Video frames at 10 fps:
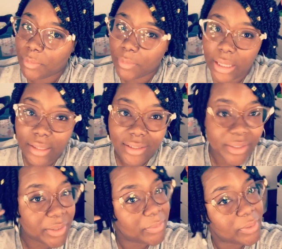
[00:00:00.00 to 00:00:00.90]
And this is
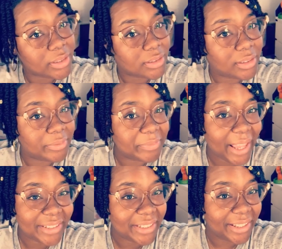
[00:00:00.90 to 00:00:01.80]
the finished look. I
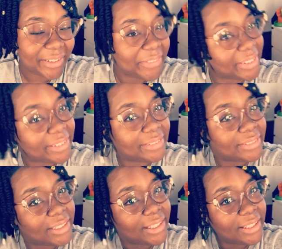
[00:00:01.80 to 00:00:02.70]
actually love it.
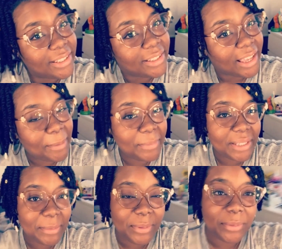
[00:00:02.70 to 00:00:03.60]
I'm gonna
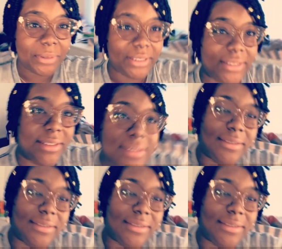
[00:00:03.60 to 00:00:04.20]
keep doing this.